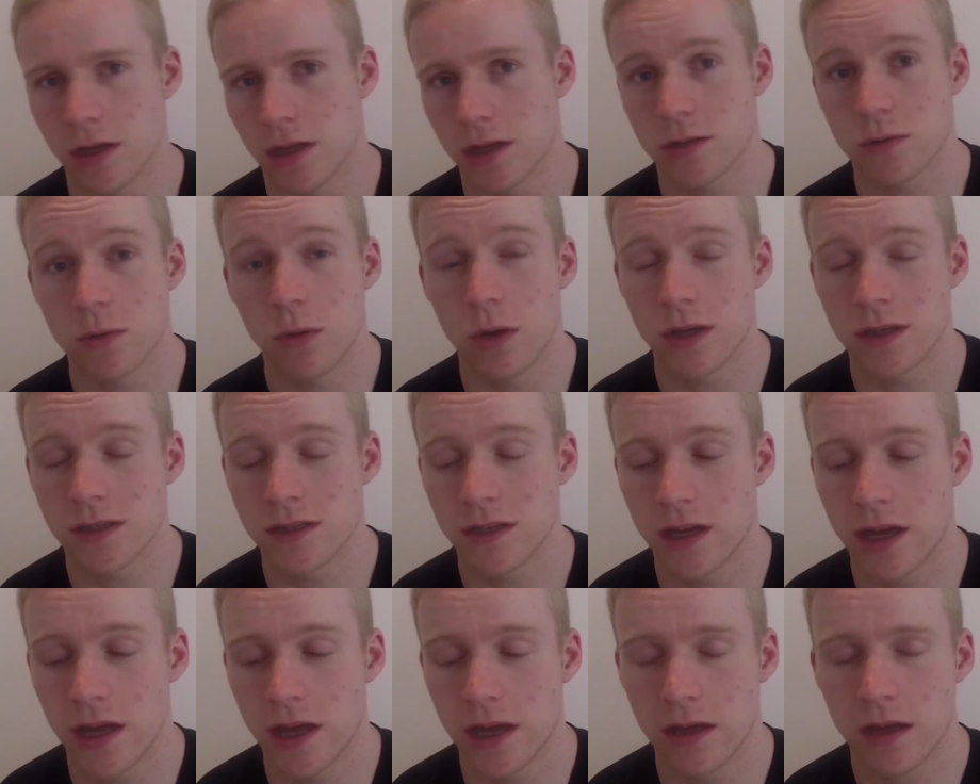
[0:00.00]
twice a
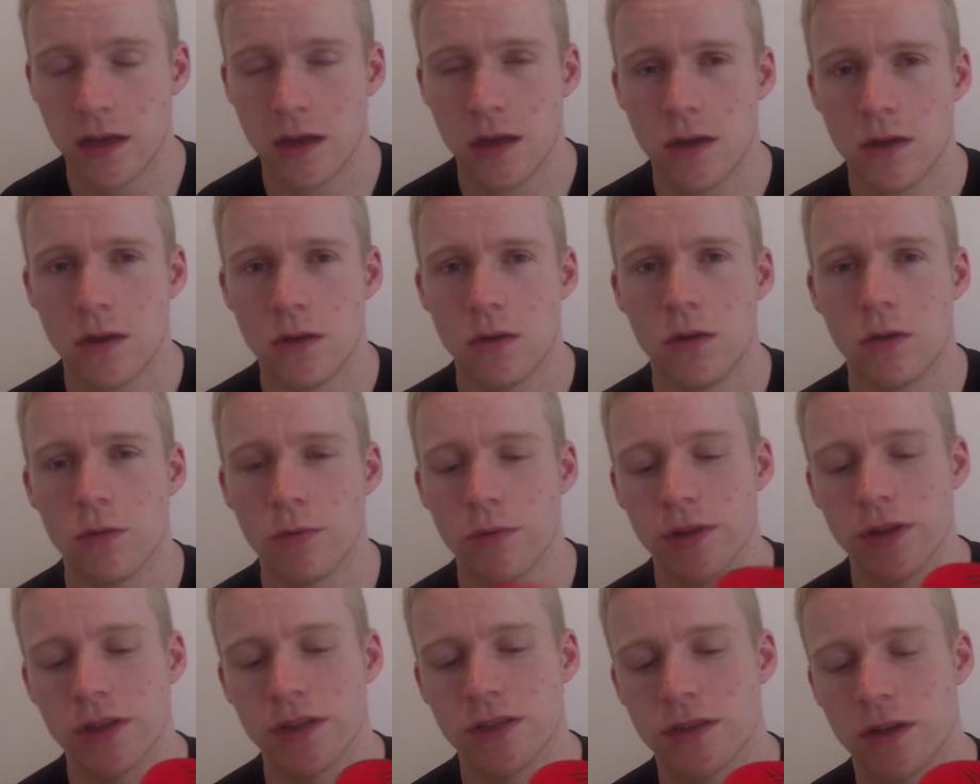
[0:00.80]
day, or
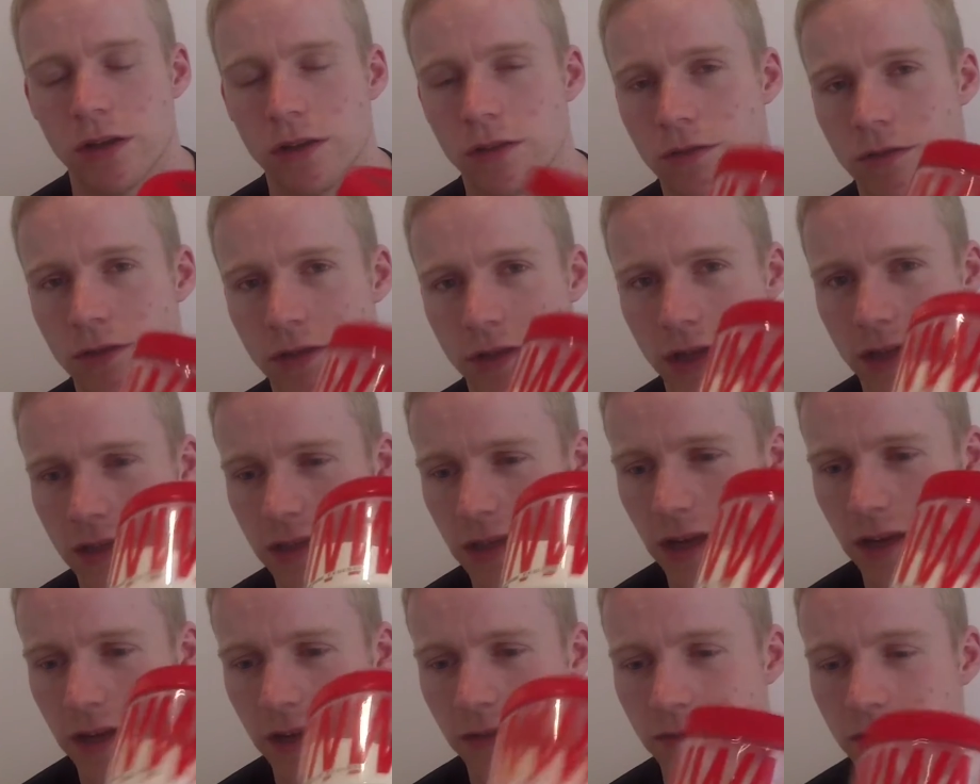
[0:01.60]
really diluted that
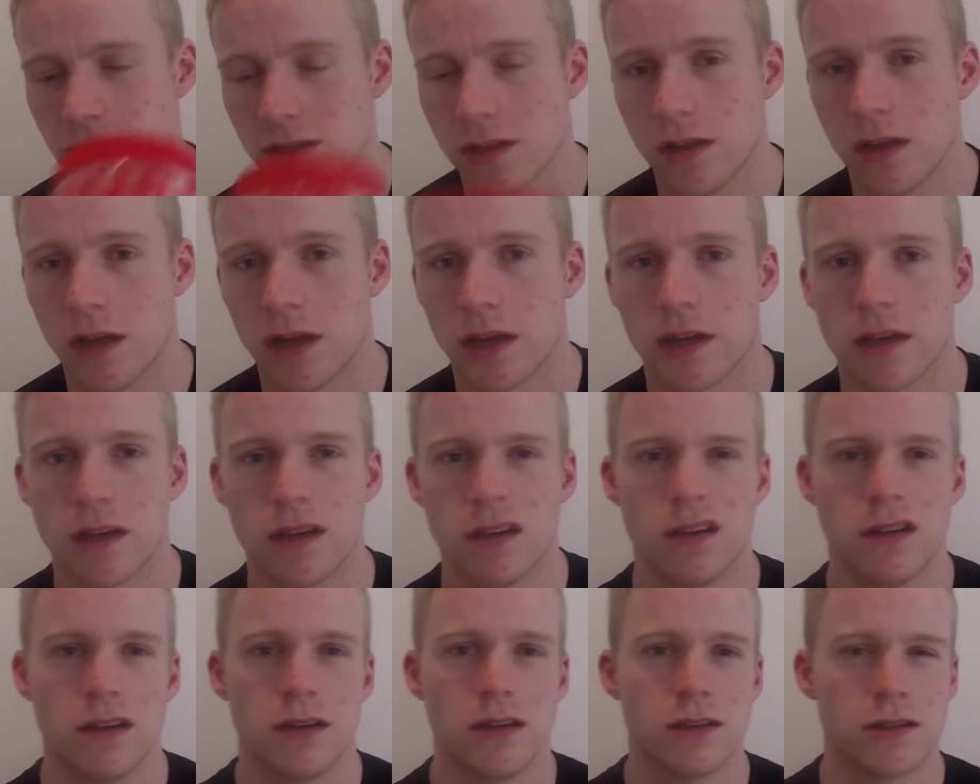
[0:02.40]
down even to like
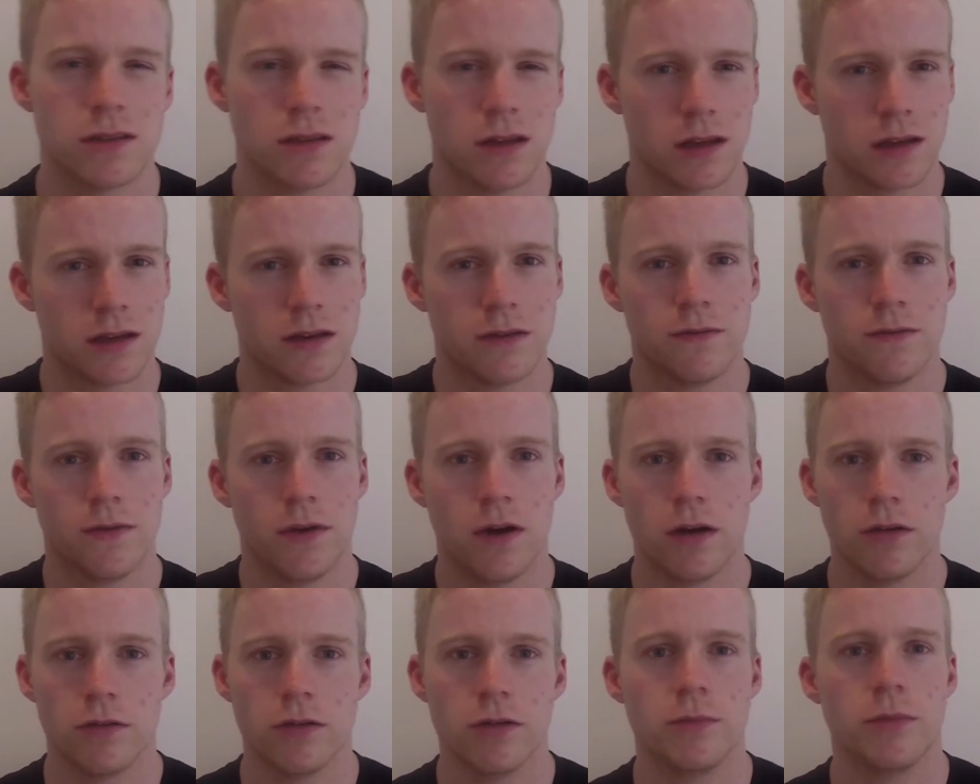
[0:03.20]
into like an
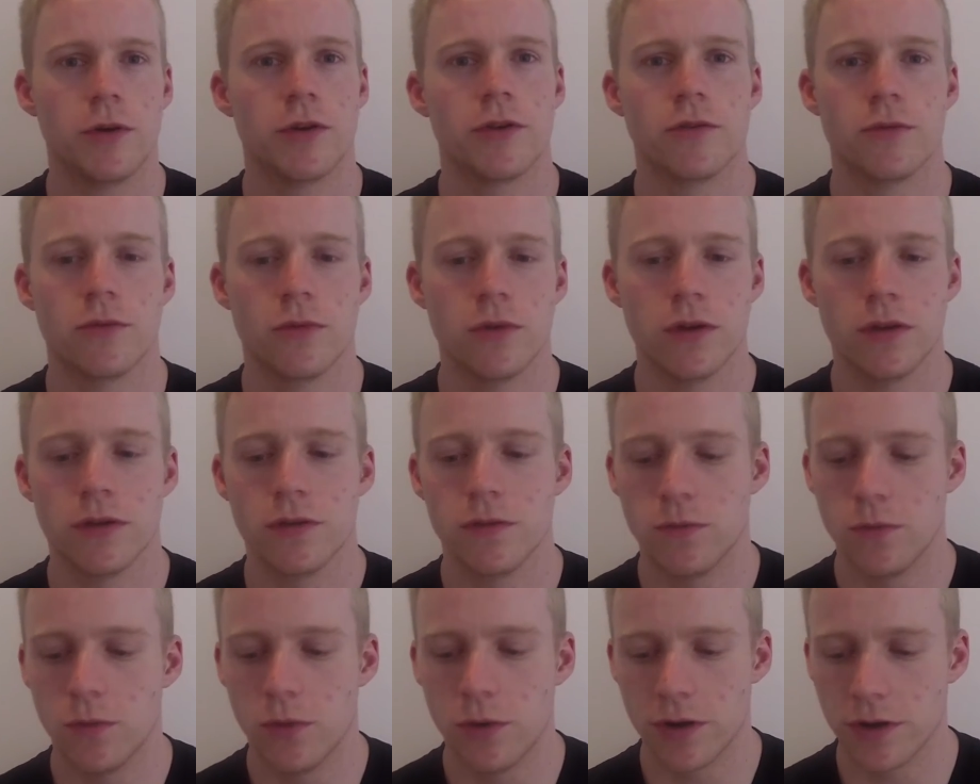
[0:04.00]
Enviro bottle worth
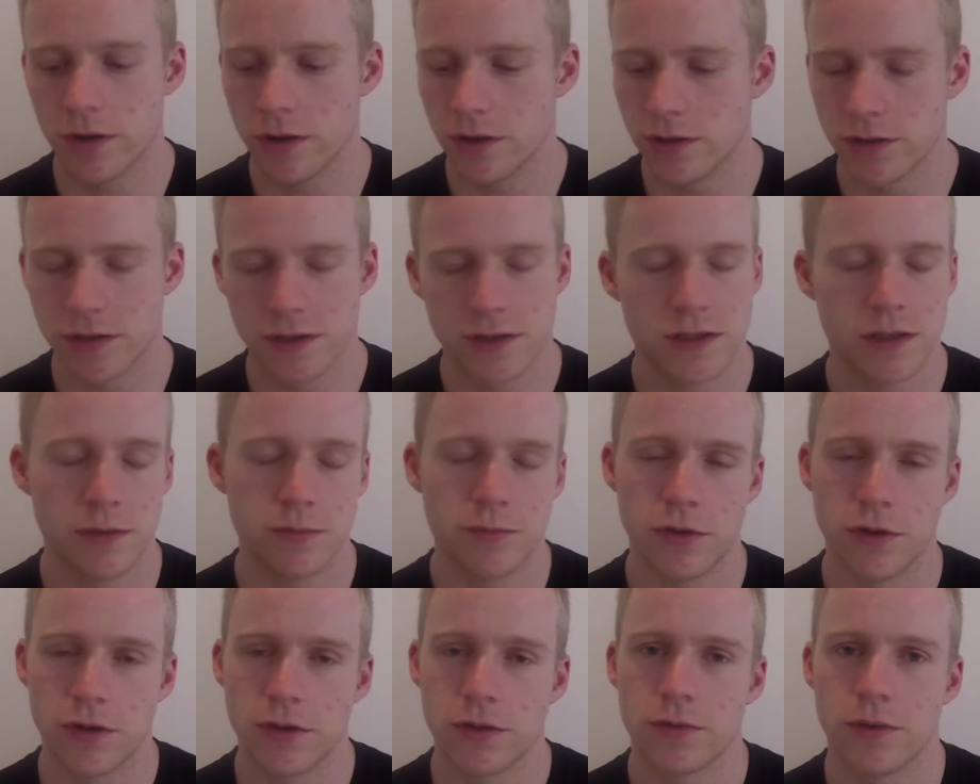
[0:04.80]
of water and just
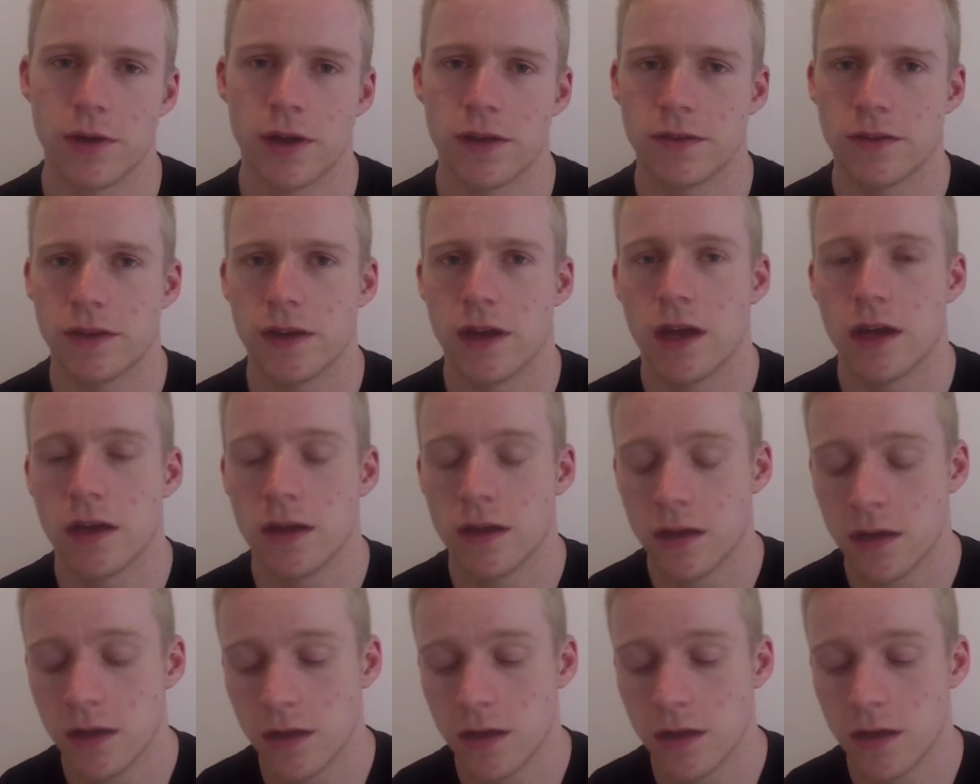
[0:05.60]
sipped on it throughout the day.